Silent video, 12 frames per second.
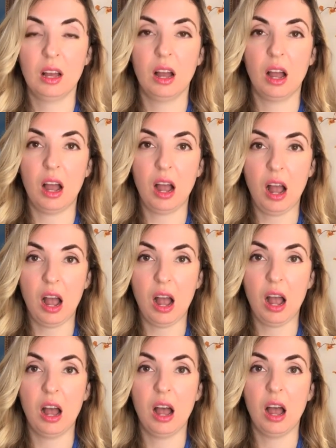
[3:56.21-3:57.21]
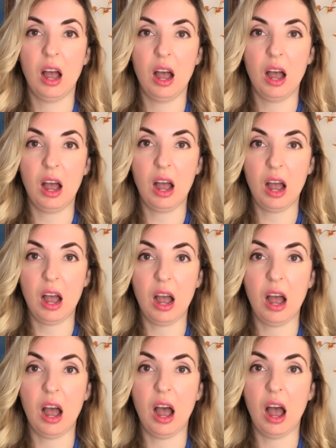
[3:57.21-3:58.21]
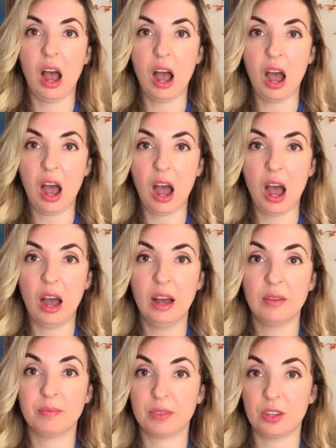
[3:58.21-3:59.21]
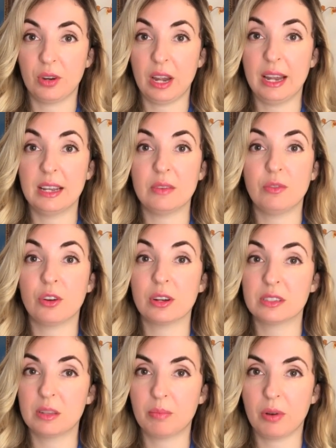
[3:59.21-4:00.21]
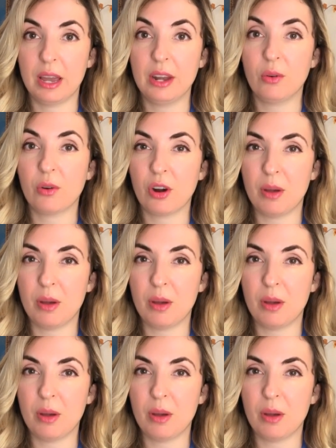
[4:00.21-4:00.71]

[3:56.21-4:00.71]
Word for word: ah, ah, ah, okay, if you're a soprano or a